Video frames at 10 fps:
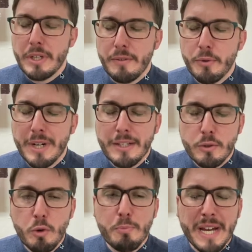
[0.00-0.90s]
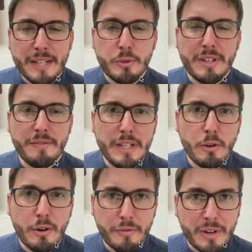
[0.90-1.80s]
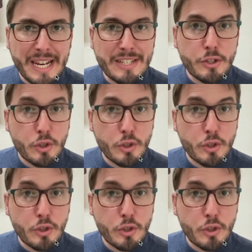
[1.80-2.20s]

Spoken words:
If you guys go back to the video of class